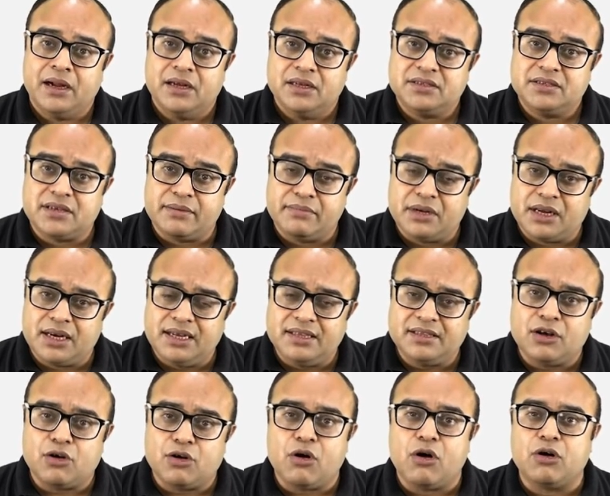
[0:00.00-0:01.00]
Similarly,
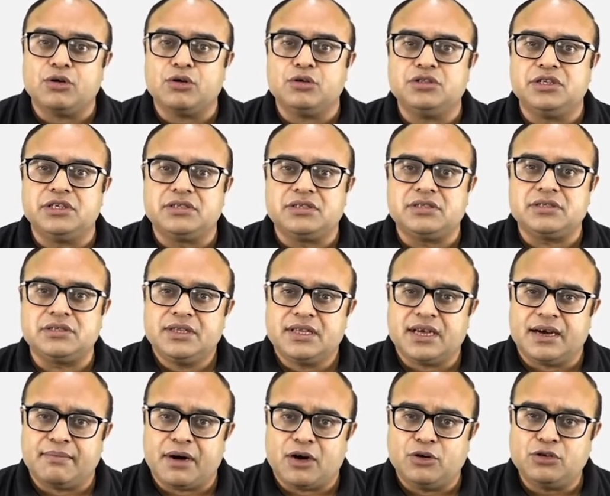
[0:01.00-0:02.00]
in the cockroaches,
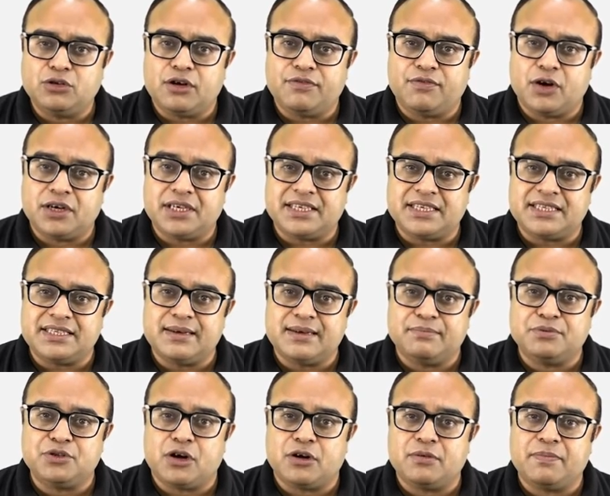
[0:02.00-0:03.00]
the amount of water is
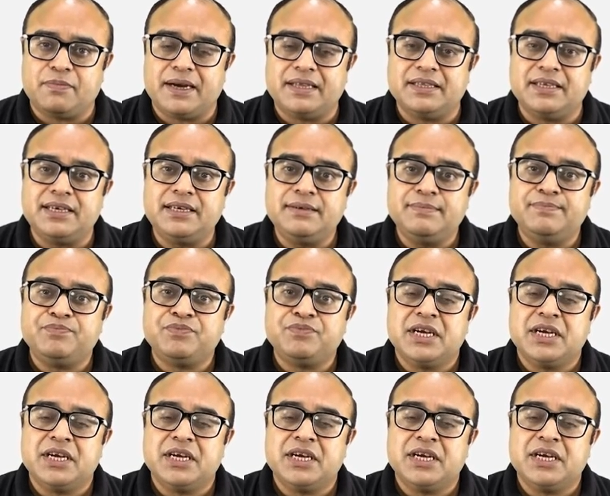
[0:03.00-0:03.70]
absorbed by the